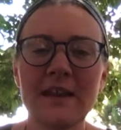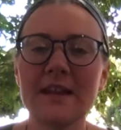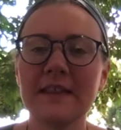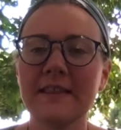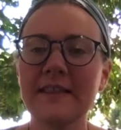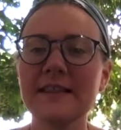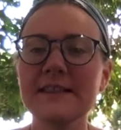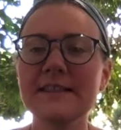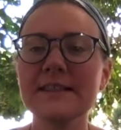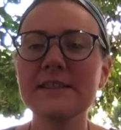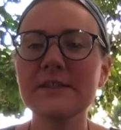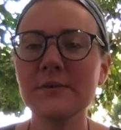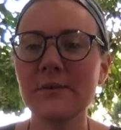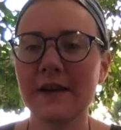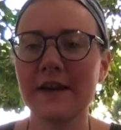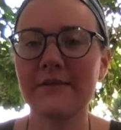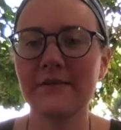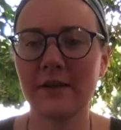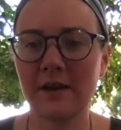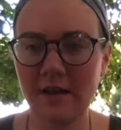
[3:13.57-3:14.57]
This is a
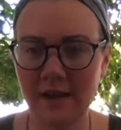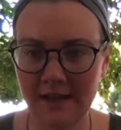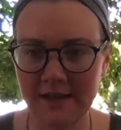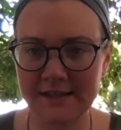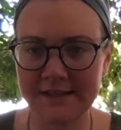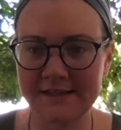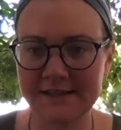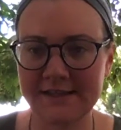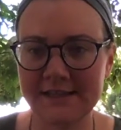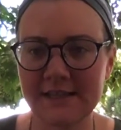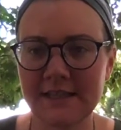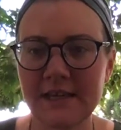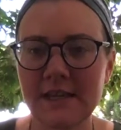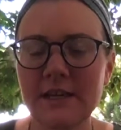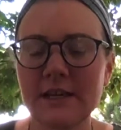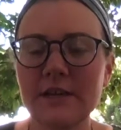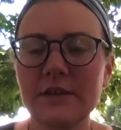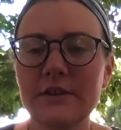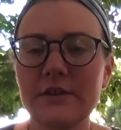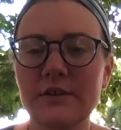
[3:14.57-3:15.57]
way for us
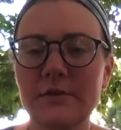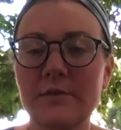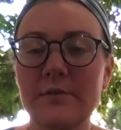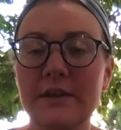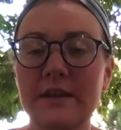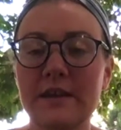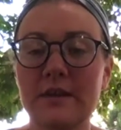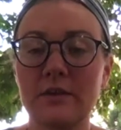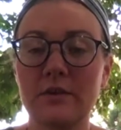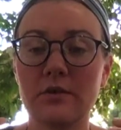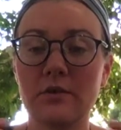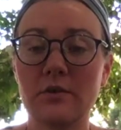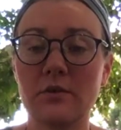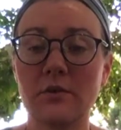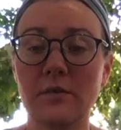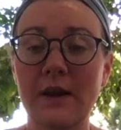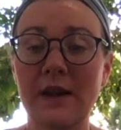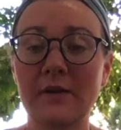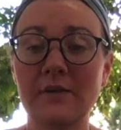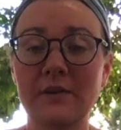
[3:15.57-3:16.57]
to be
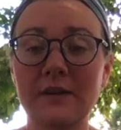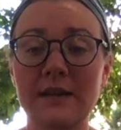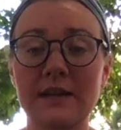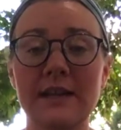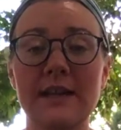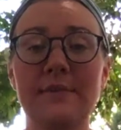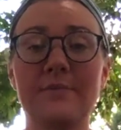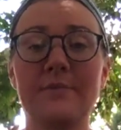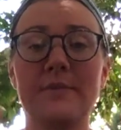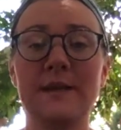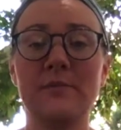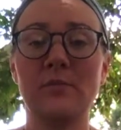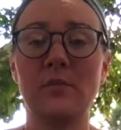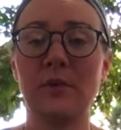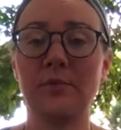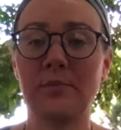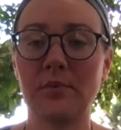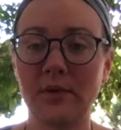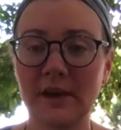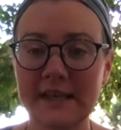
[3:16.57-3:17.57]
grounded and be more
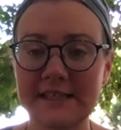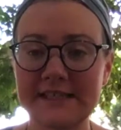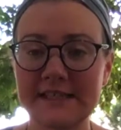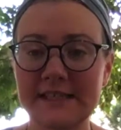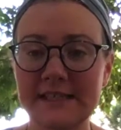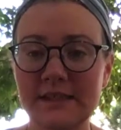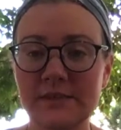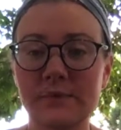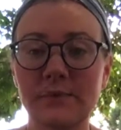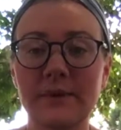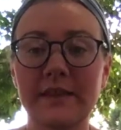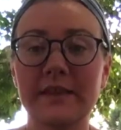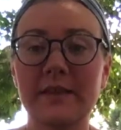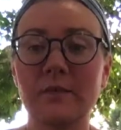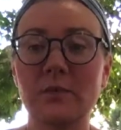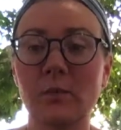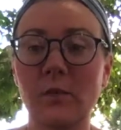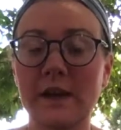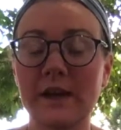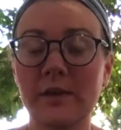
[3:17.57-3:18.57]
present with
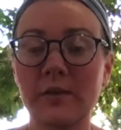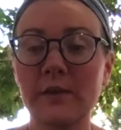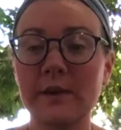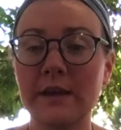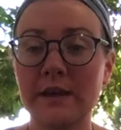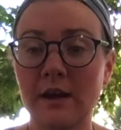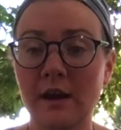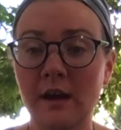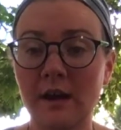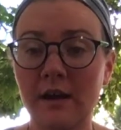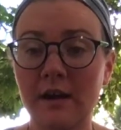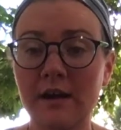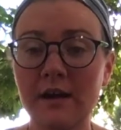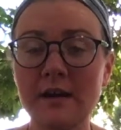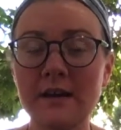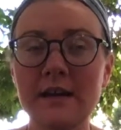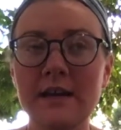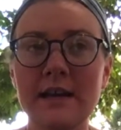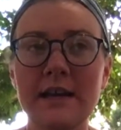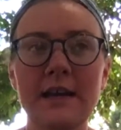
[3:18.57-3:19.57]
where we are.
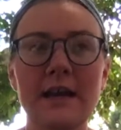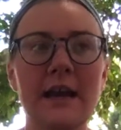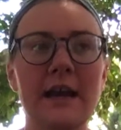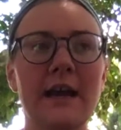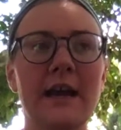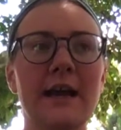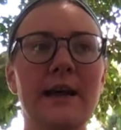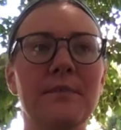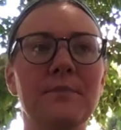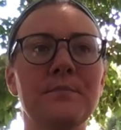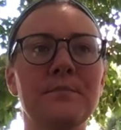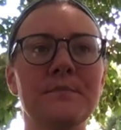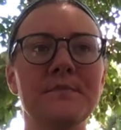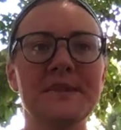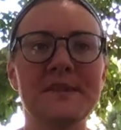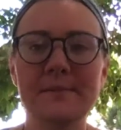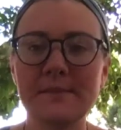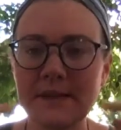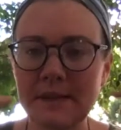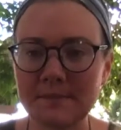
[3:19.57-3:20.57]

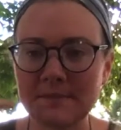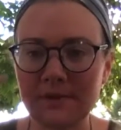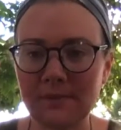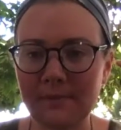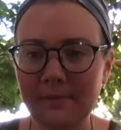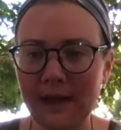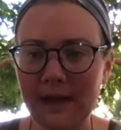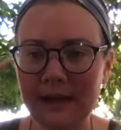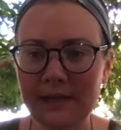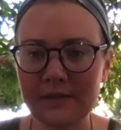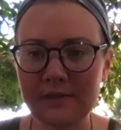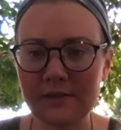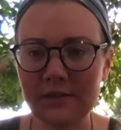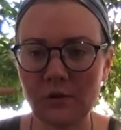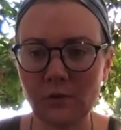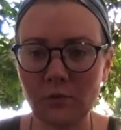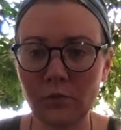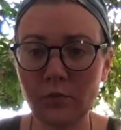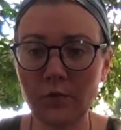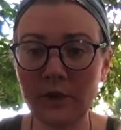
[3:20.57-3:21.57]
Sometimes our minds
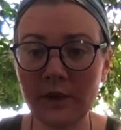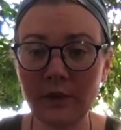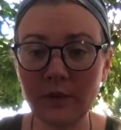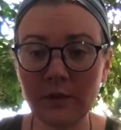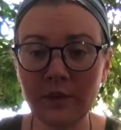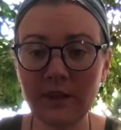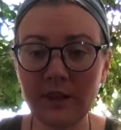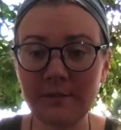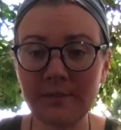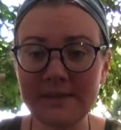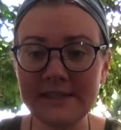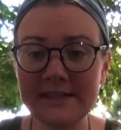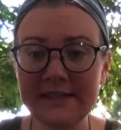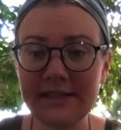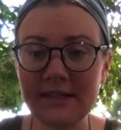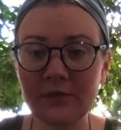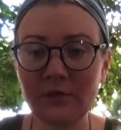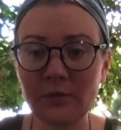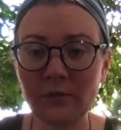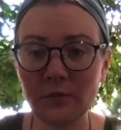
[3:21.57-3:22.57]
go really, really busy
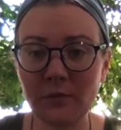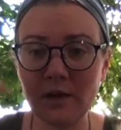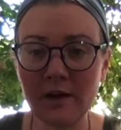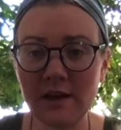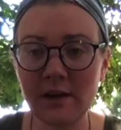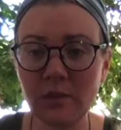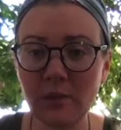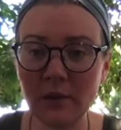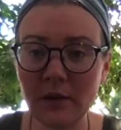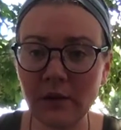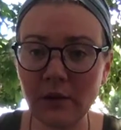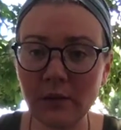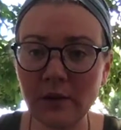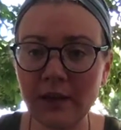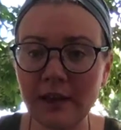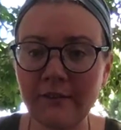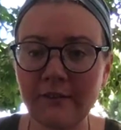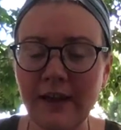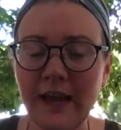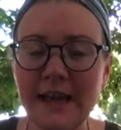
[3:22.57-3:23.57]
and we're working really,
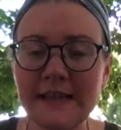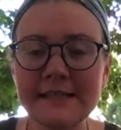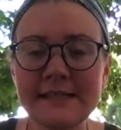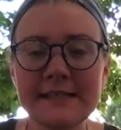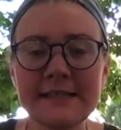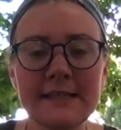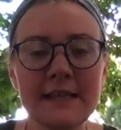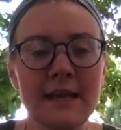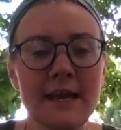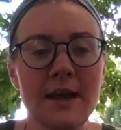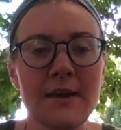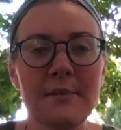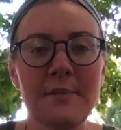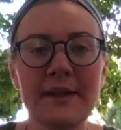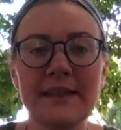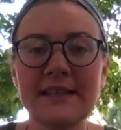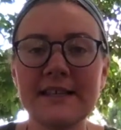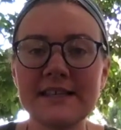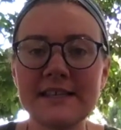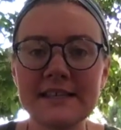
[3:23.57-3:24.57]
really fast,
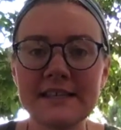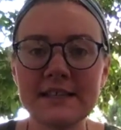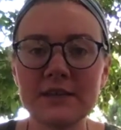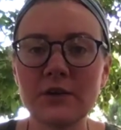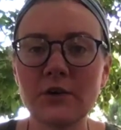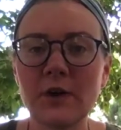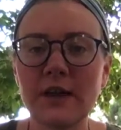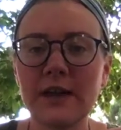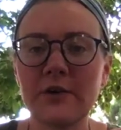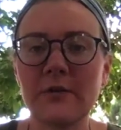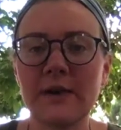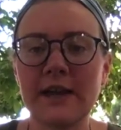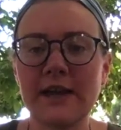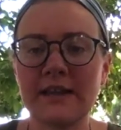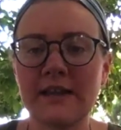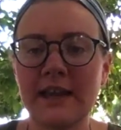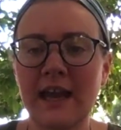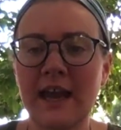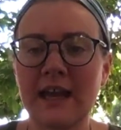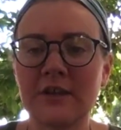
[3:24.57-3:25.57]
but this is a great way
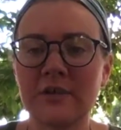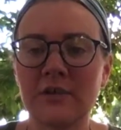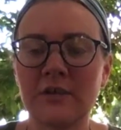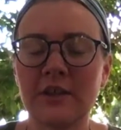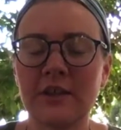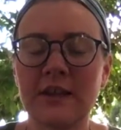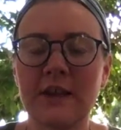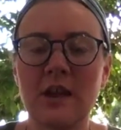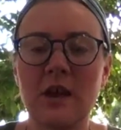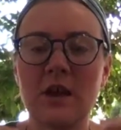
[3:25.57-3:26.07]
to actually